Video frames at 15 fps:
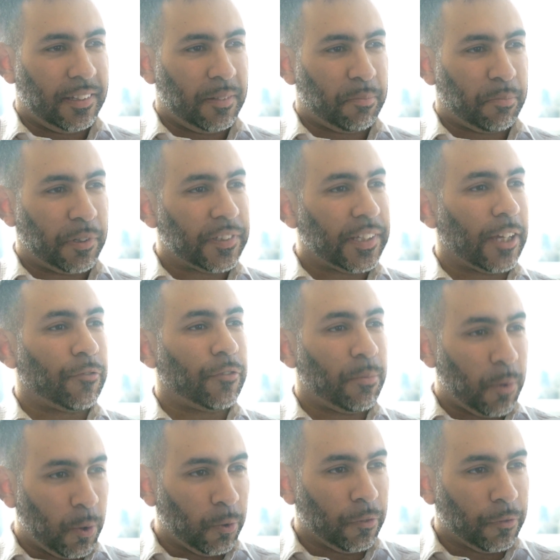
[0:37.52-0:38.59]
protect from
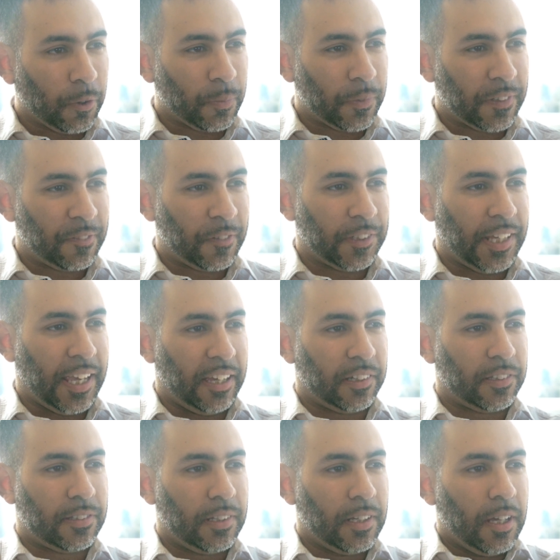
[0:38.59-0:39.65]
all forms of
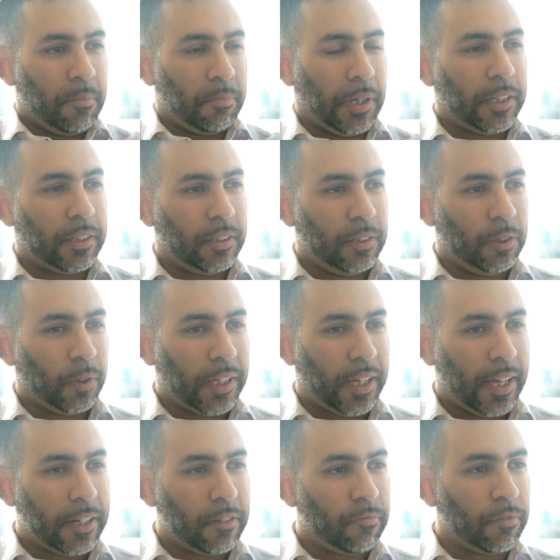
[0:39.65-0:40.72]
attacks, but you
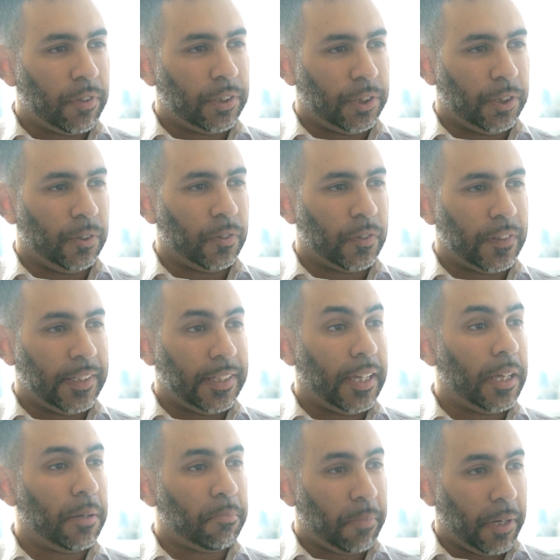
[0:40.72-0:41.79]
can reduce the
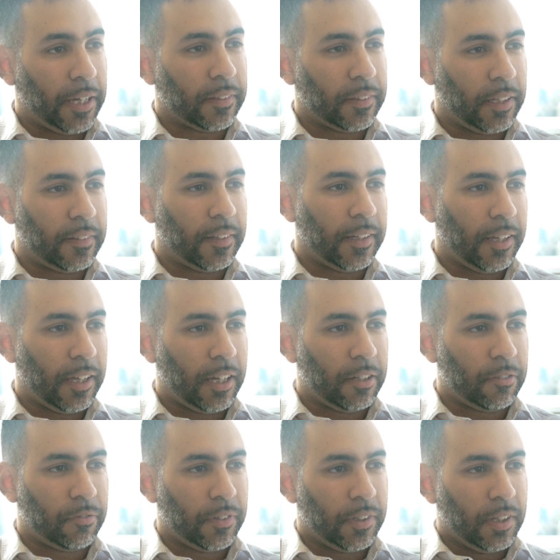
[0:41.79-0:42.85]
impact that they
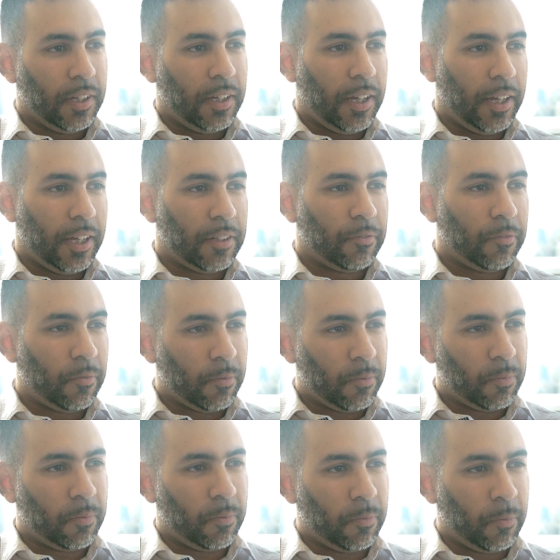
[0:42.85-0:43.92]
have. And
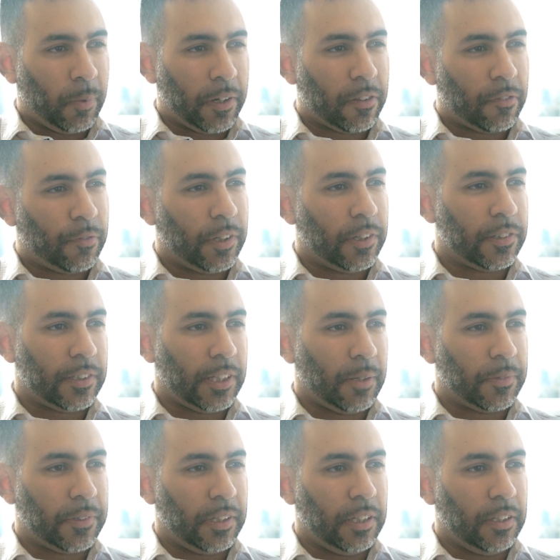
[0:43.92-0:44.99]
one of the first
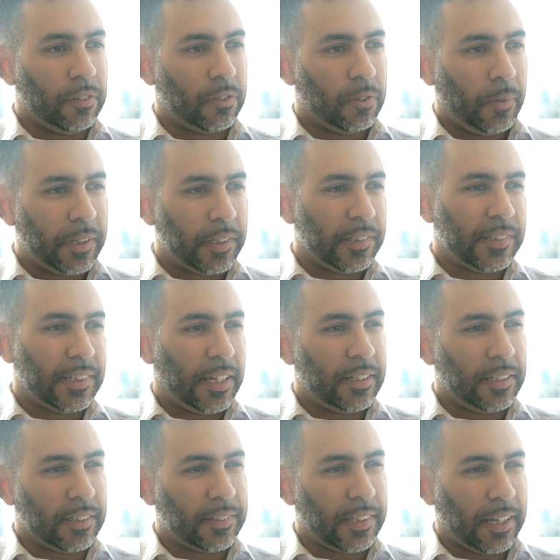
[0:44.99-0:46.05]
steps is to understand
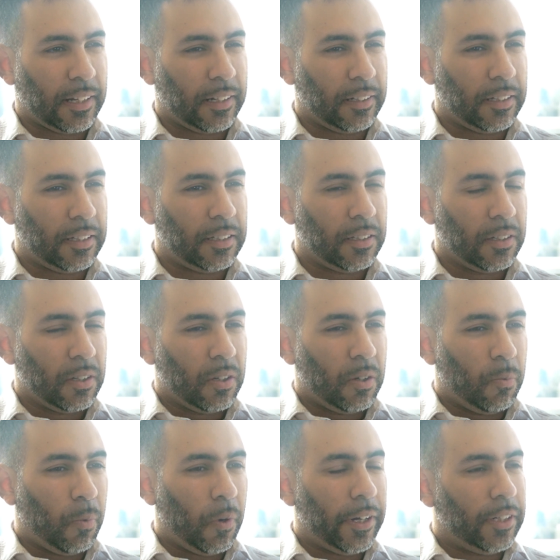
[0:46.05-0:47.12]
exactly
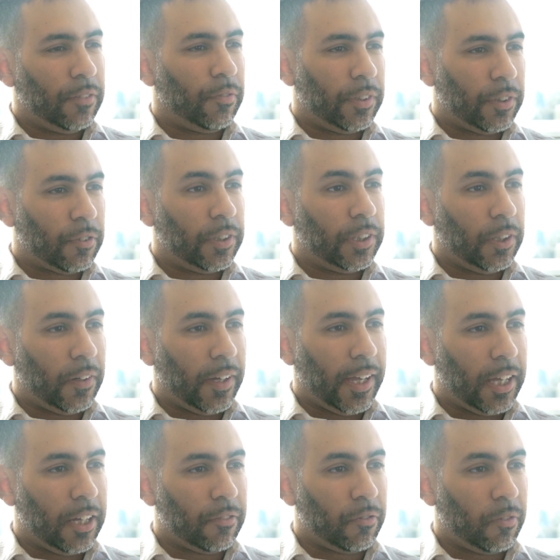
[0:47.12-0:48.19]
what inventory you
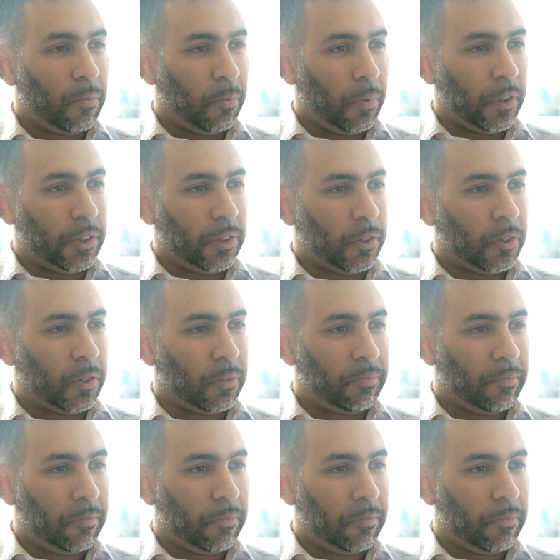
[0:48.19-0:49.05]
have, what your